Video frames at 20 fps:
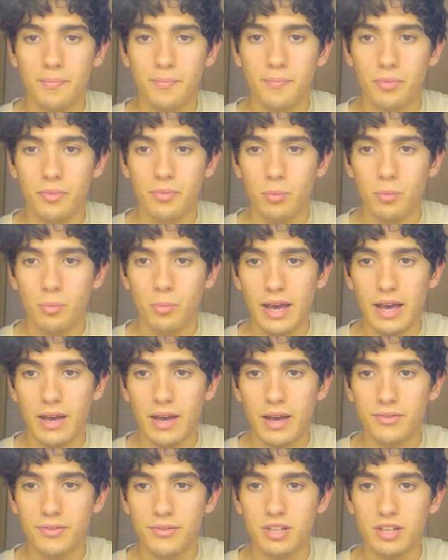We have
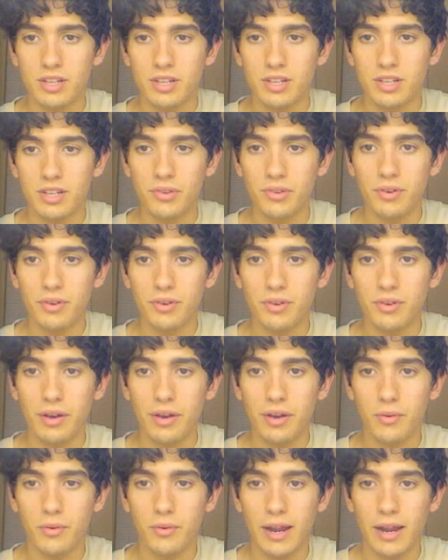6.75
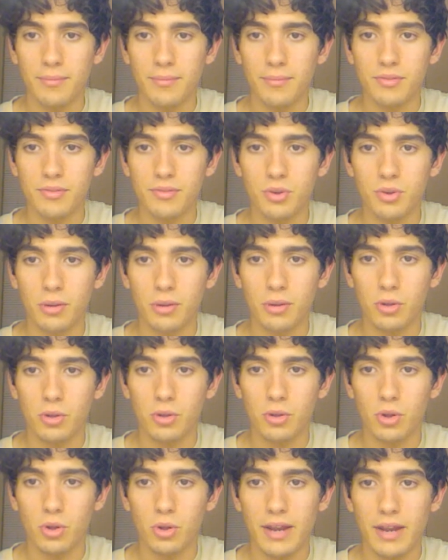grams of sodium
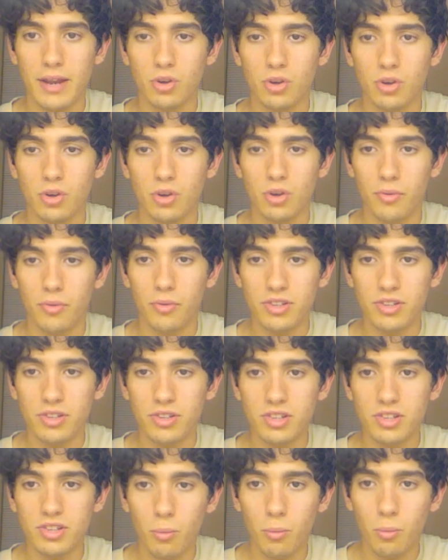chloride. So this is what
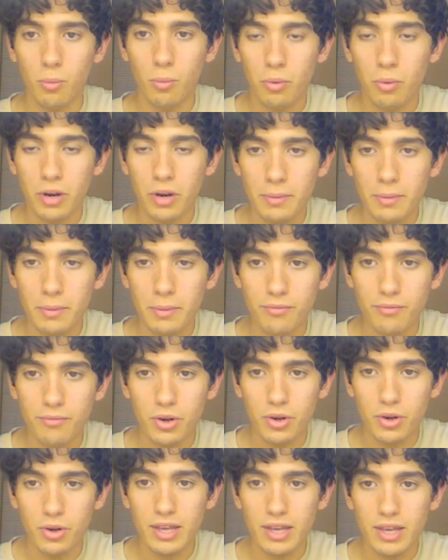we're going to be converting
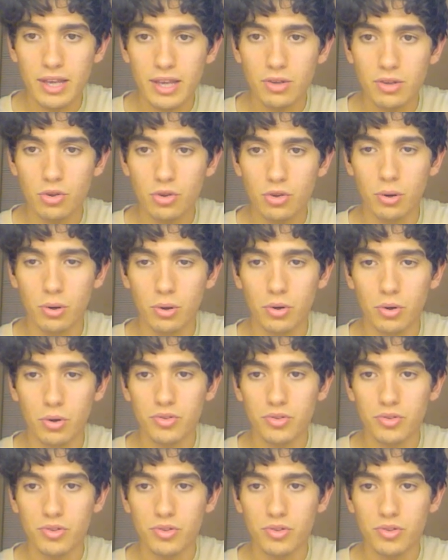into moles.